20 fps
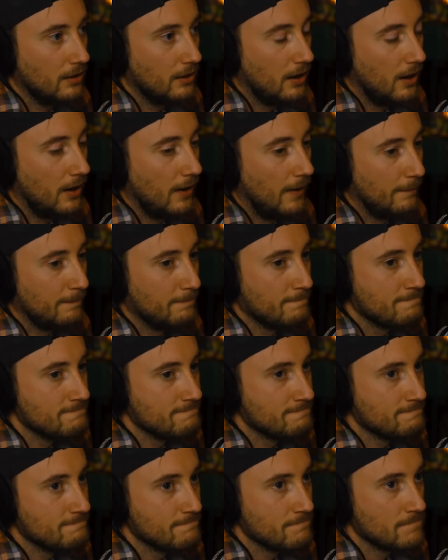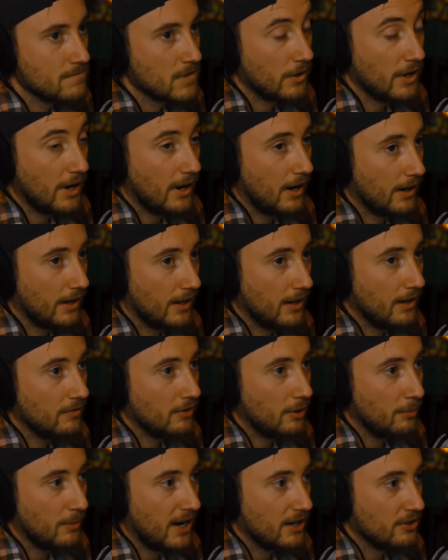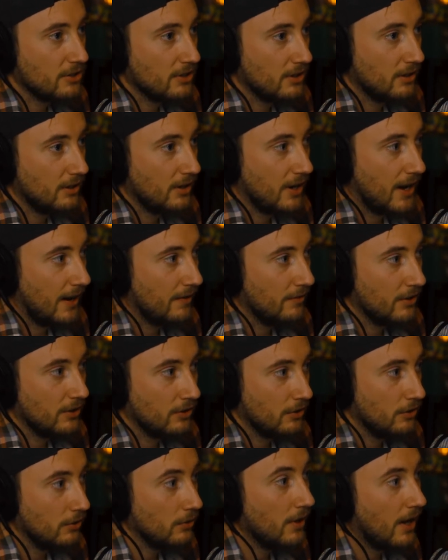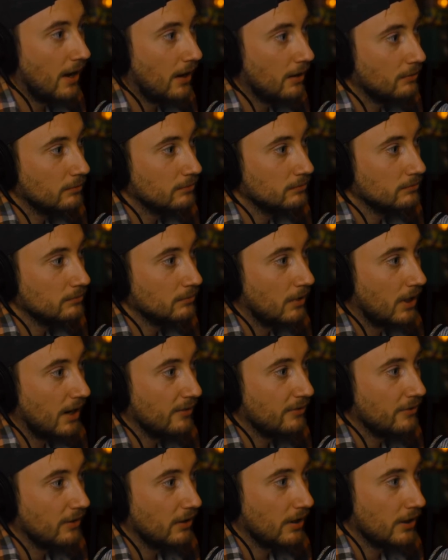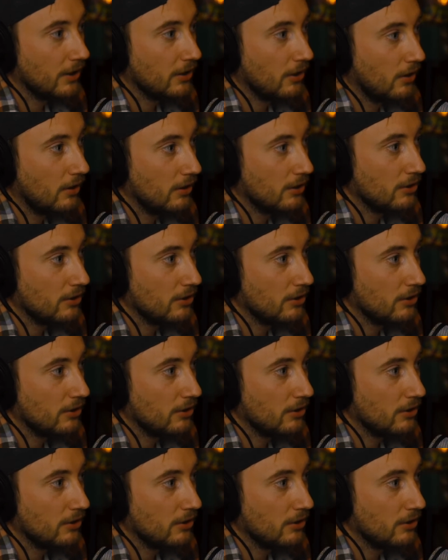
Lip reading: So yeah, I can't even imagine having to do that. But I feel like y'all are